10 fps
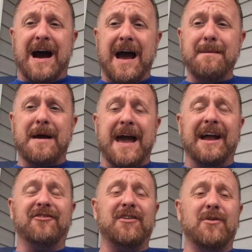I'm
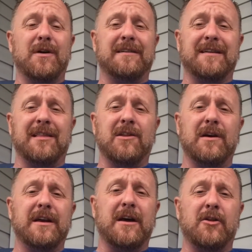actually going to
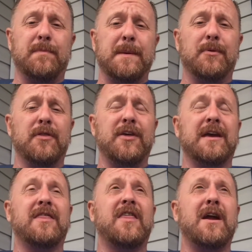look at other people and
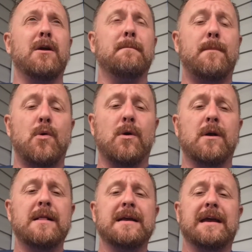think they're
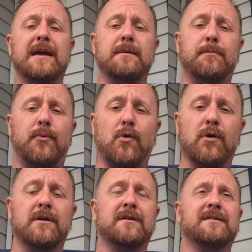more
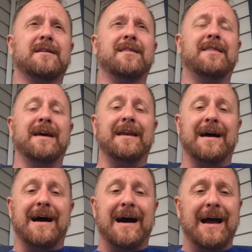important than
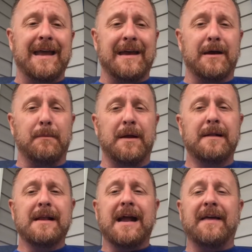I am.
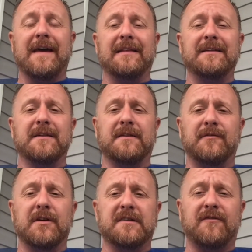And that leads us in
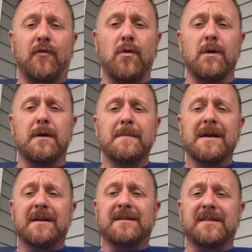verse 4
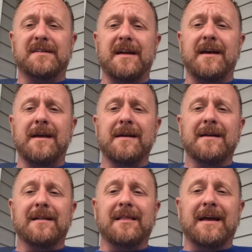to say,
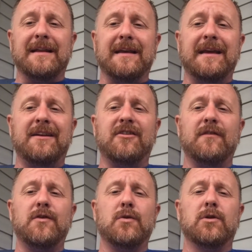Let each
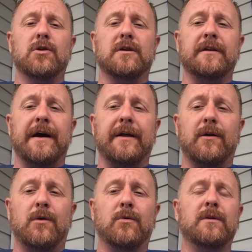of you look not
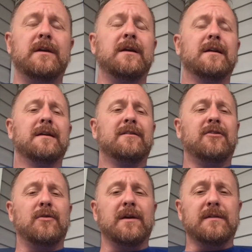only
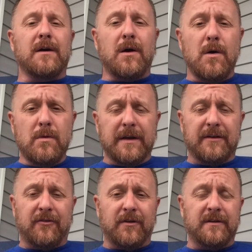to his own
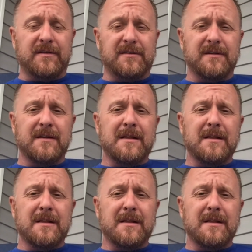interests,